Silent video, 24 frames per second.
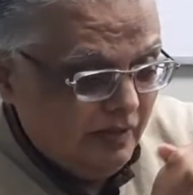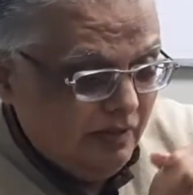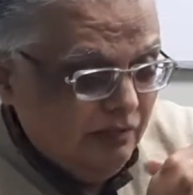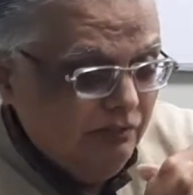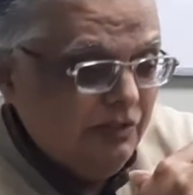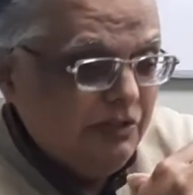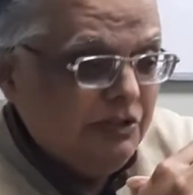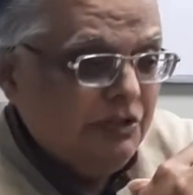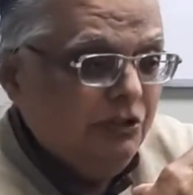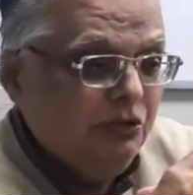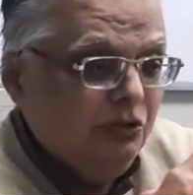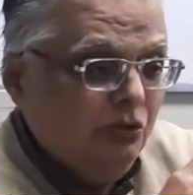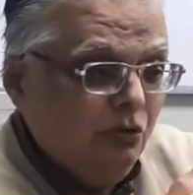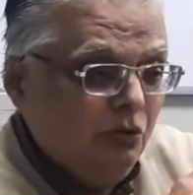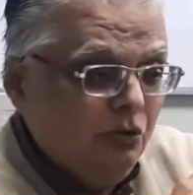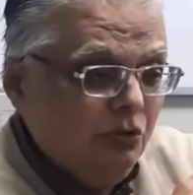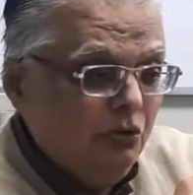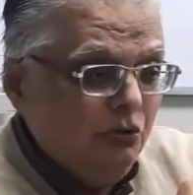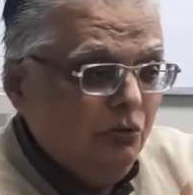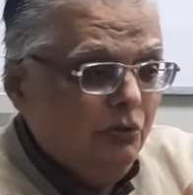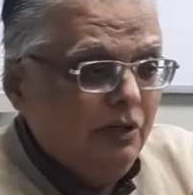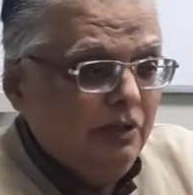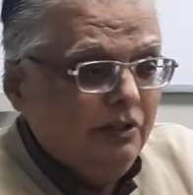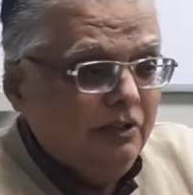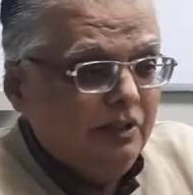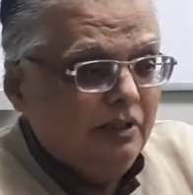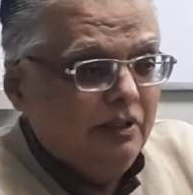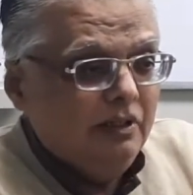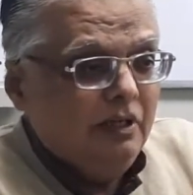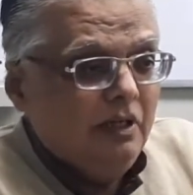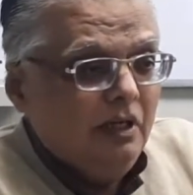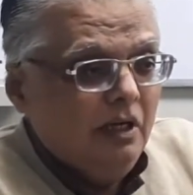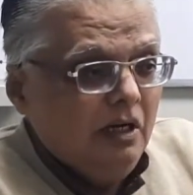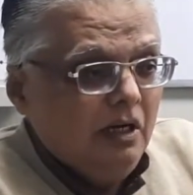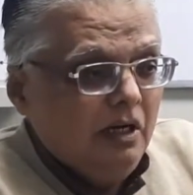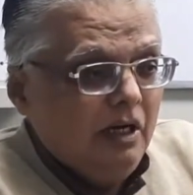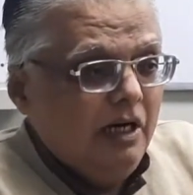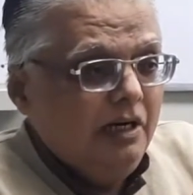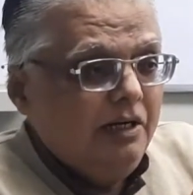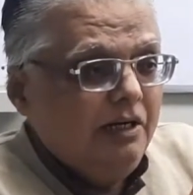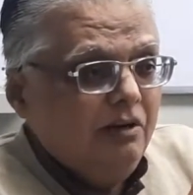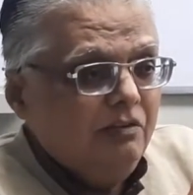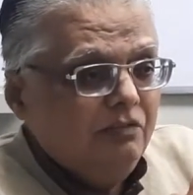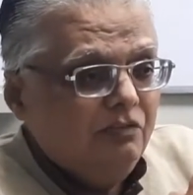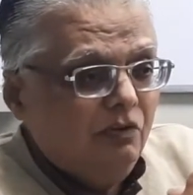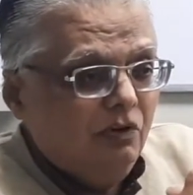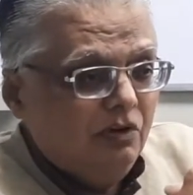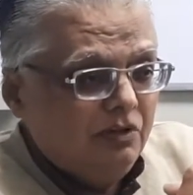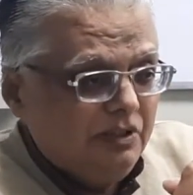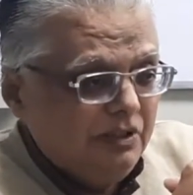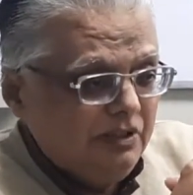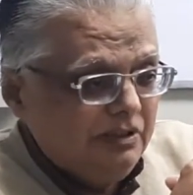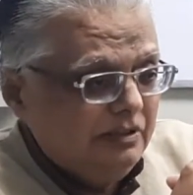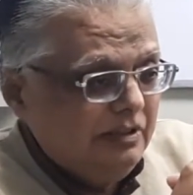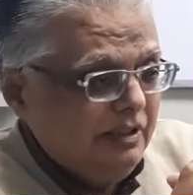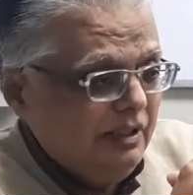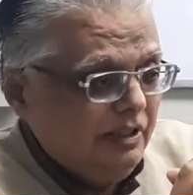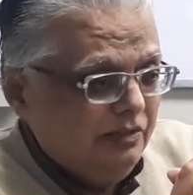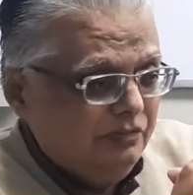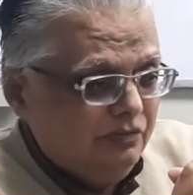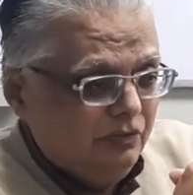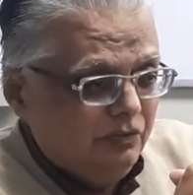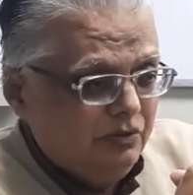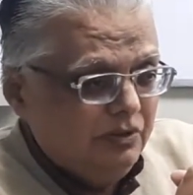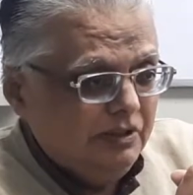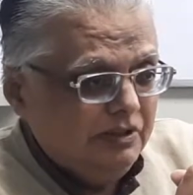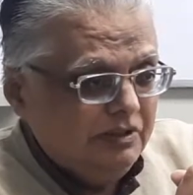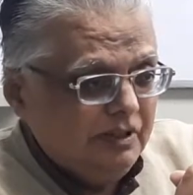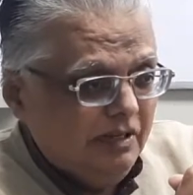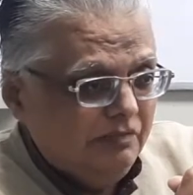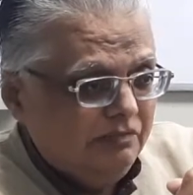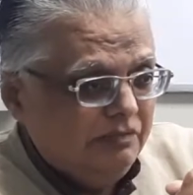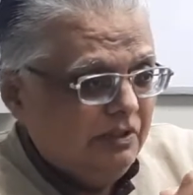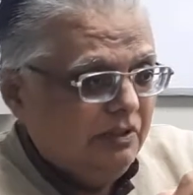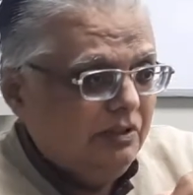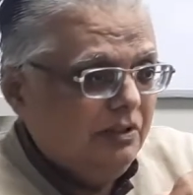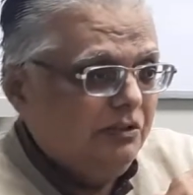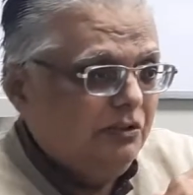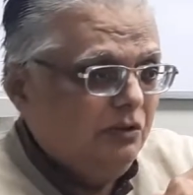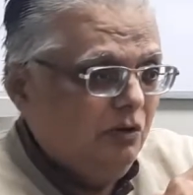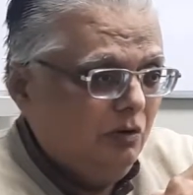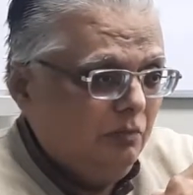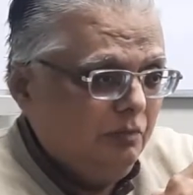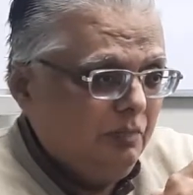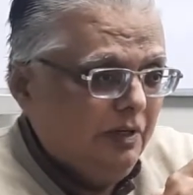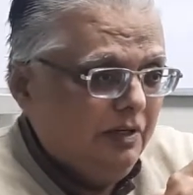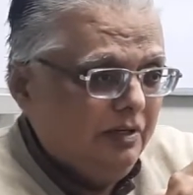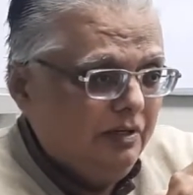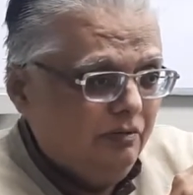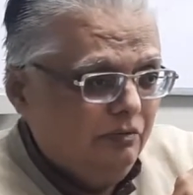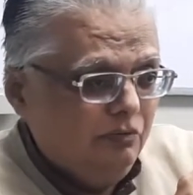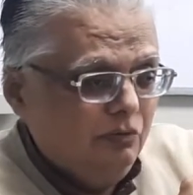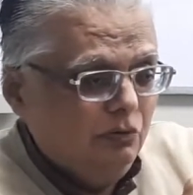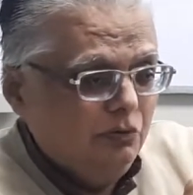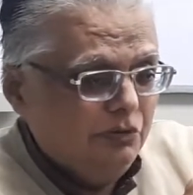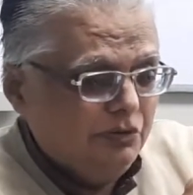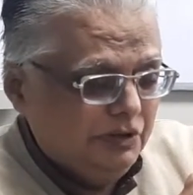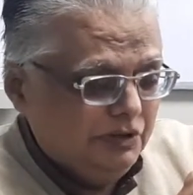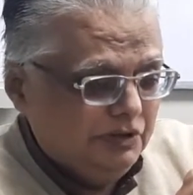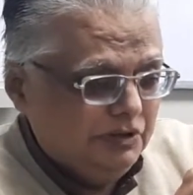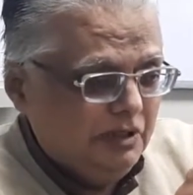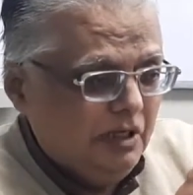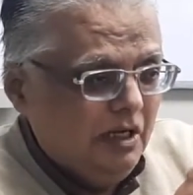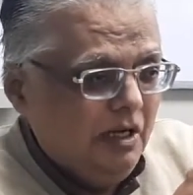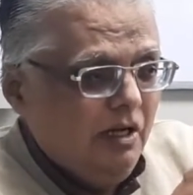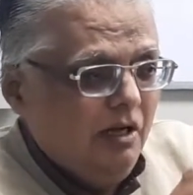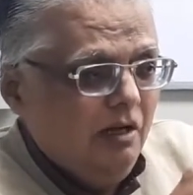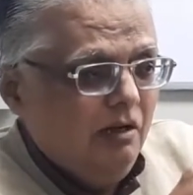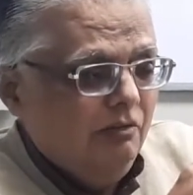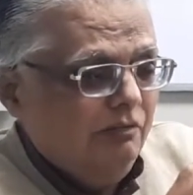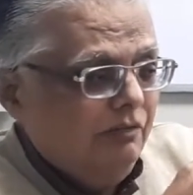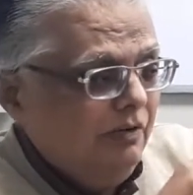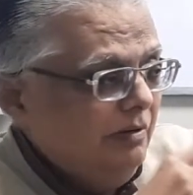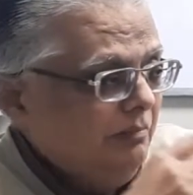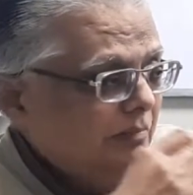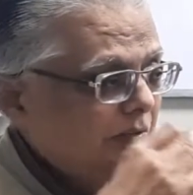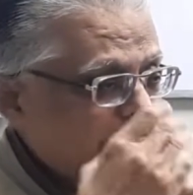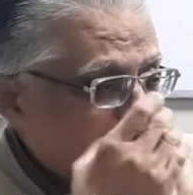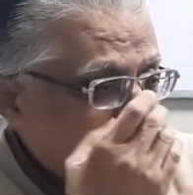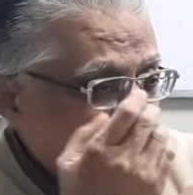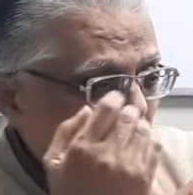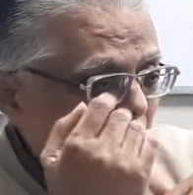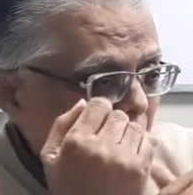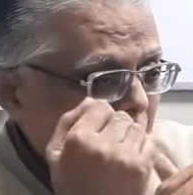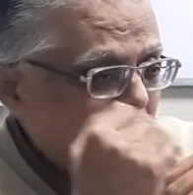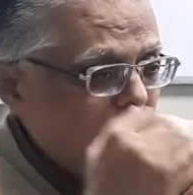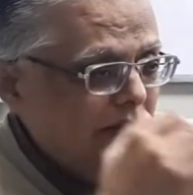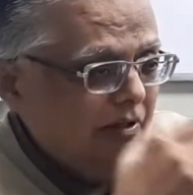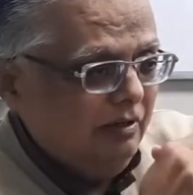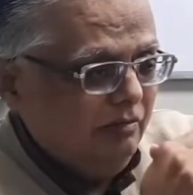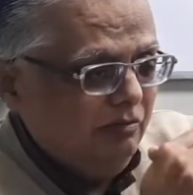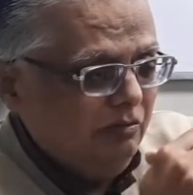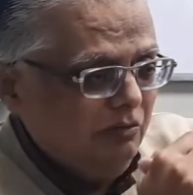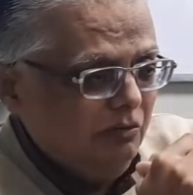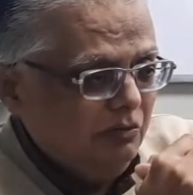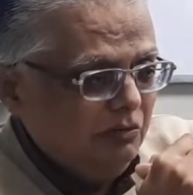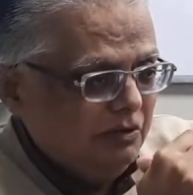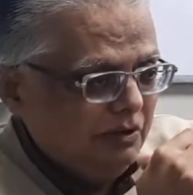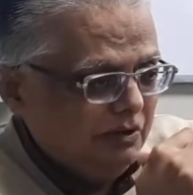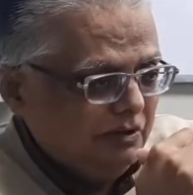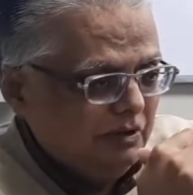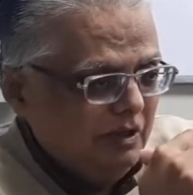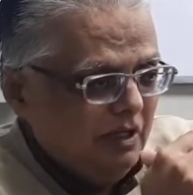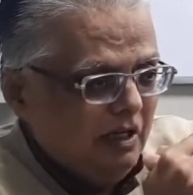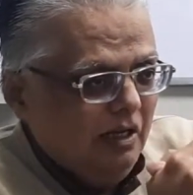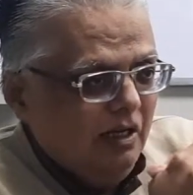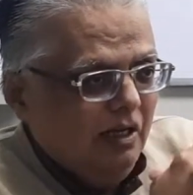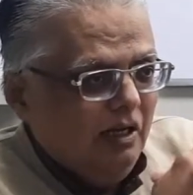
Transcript: which he wrote during the 1840s, late 40s after the European revolutions, famous European revolutions.